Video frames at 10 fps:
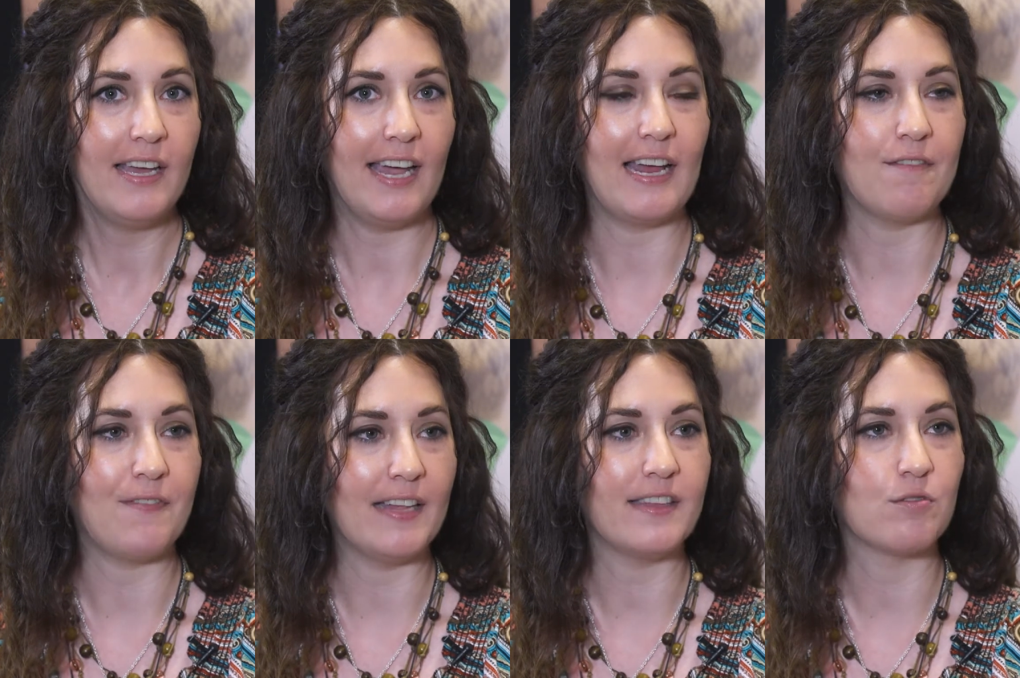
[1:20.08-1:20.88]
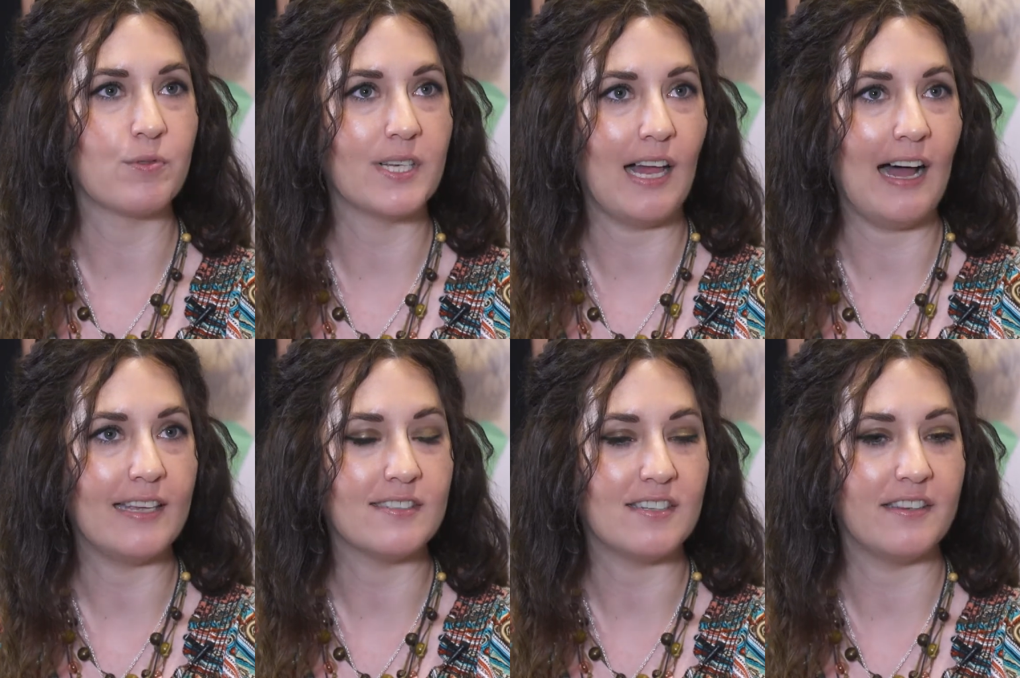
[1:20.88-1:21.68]
And I finally
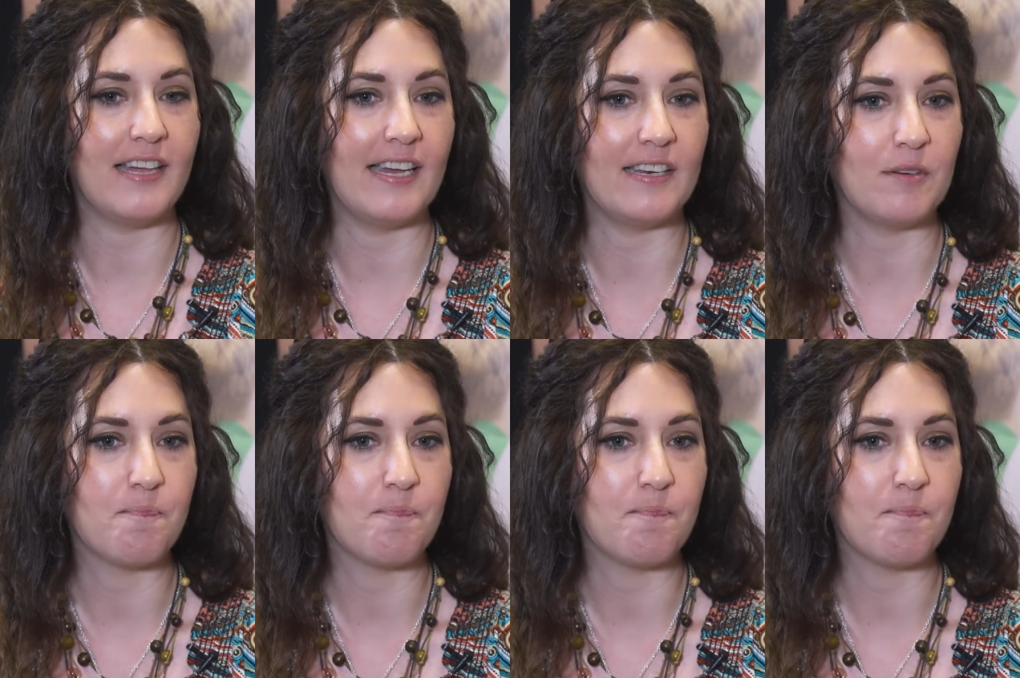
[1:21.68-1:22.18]
realized that